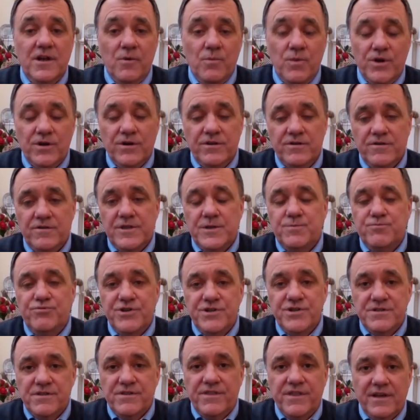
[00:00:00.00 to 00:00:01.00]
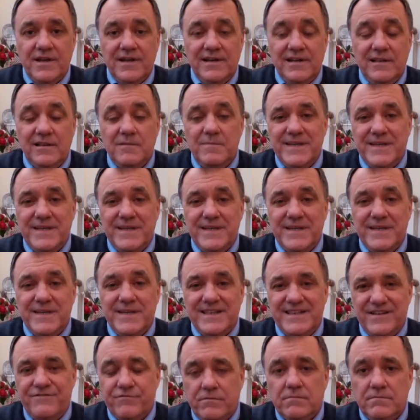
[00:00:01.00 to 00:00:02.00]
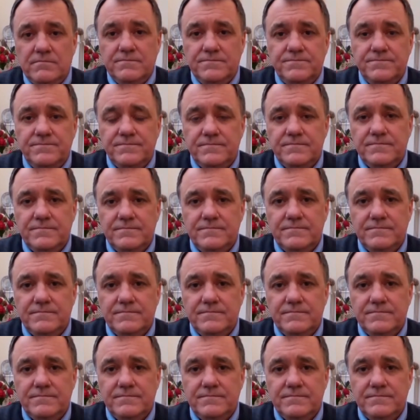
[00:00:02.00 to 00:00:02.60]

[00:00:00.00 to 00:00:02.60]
We've got to do this prison thing a little bit different. OK, well,